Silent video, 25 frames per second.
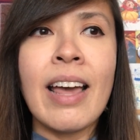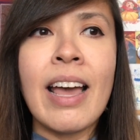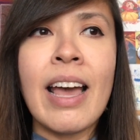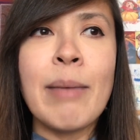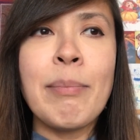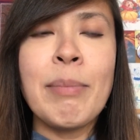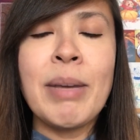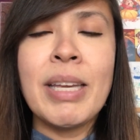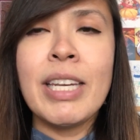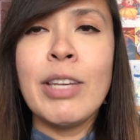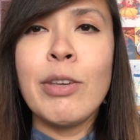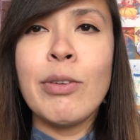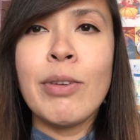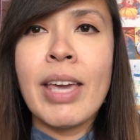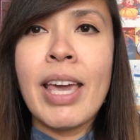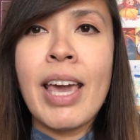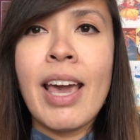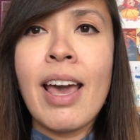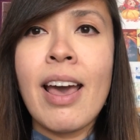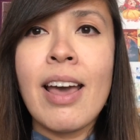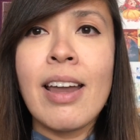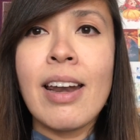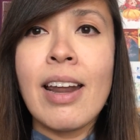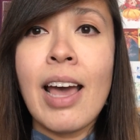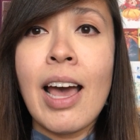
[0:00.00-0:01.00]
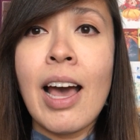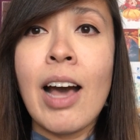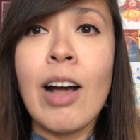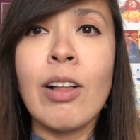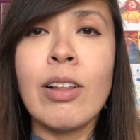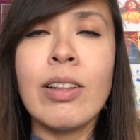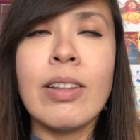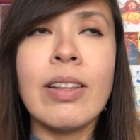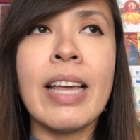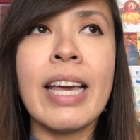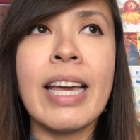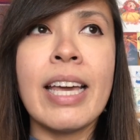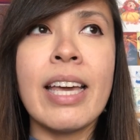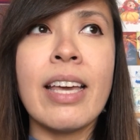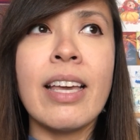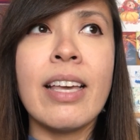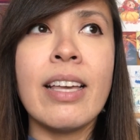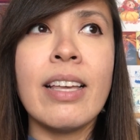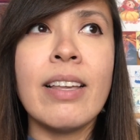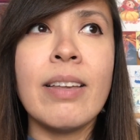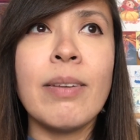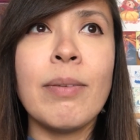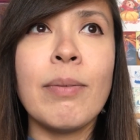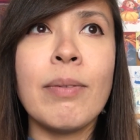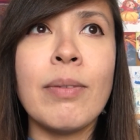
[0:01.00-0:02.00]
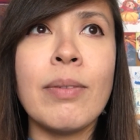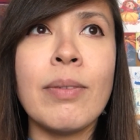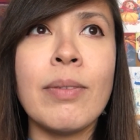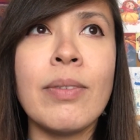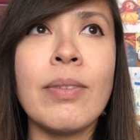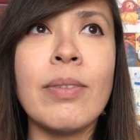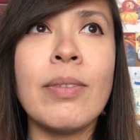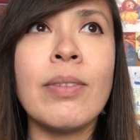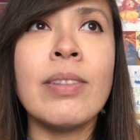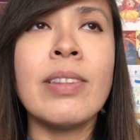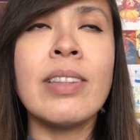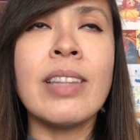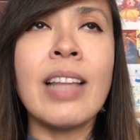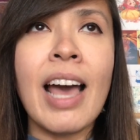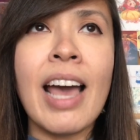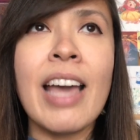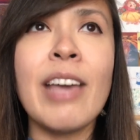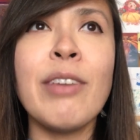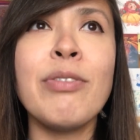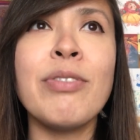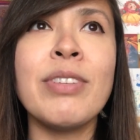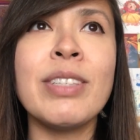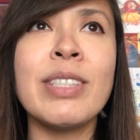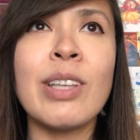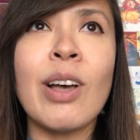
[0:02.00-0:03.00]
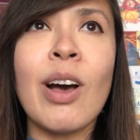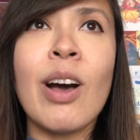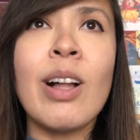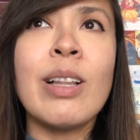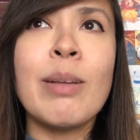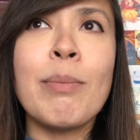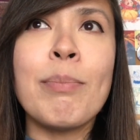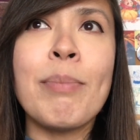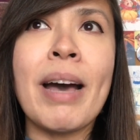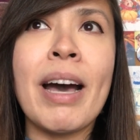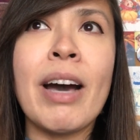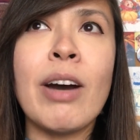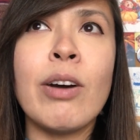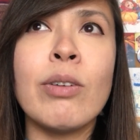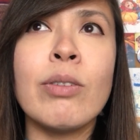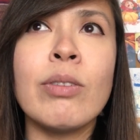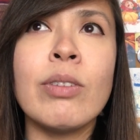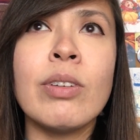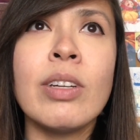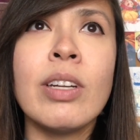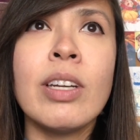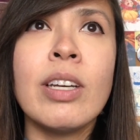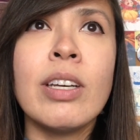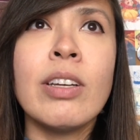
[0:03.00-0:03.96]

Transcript: I mean, you can't help, like, life is all about